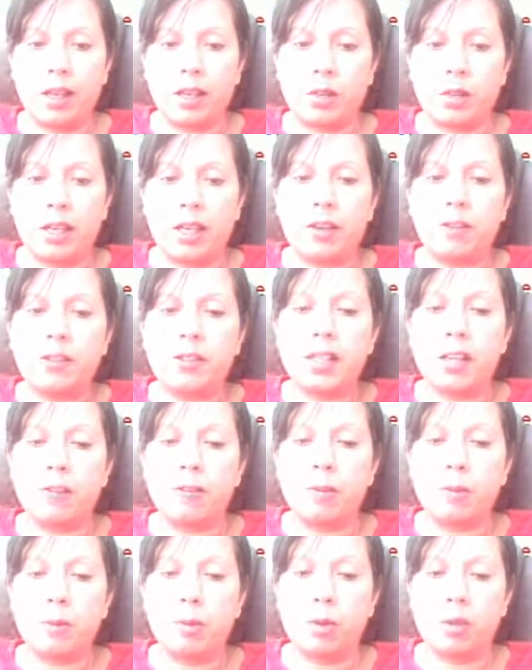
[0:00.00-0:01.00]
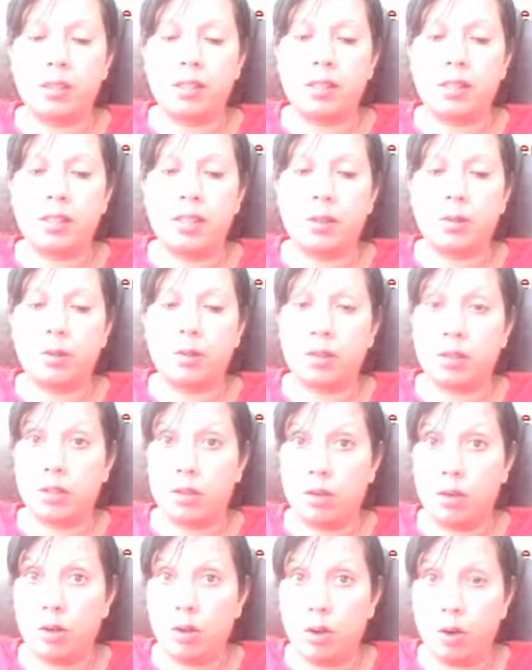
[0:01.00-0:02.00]
So if self-reported is equal to
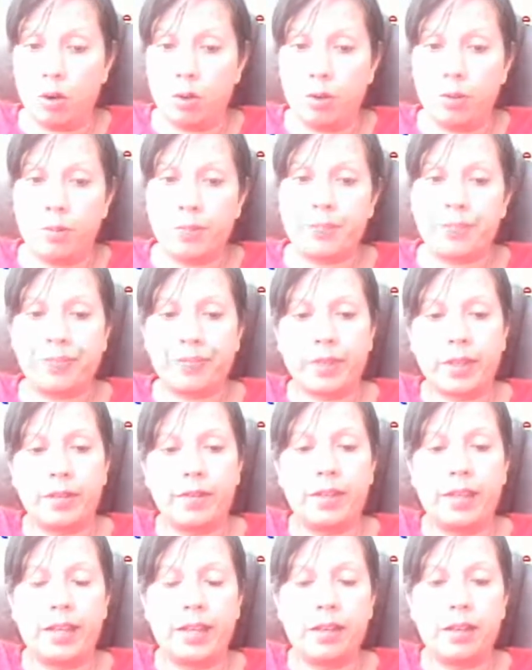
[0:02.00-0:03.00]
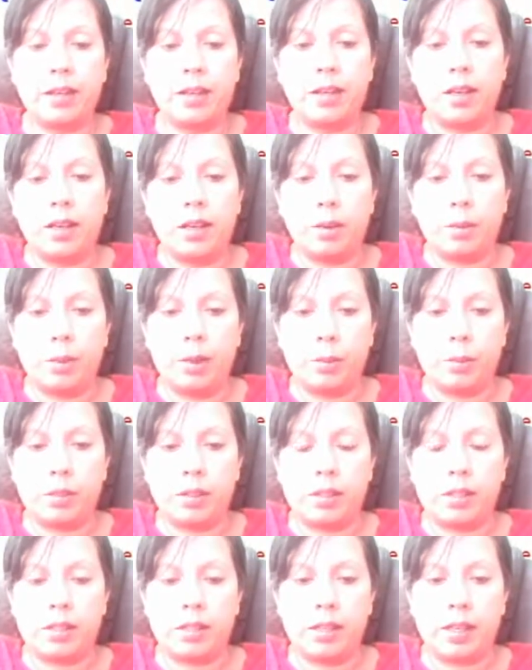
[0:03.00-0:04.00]
no, then we
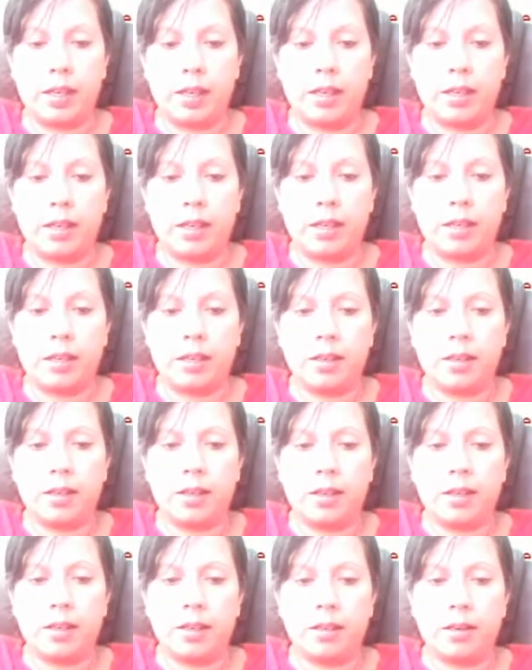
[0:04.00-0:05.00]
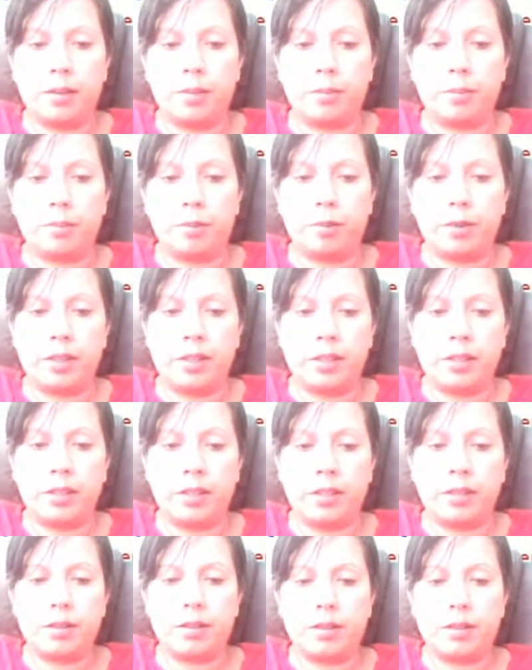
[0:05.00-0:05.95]
would say print,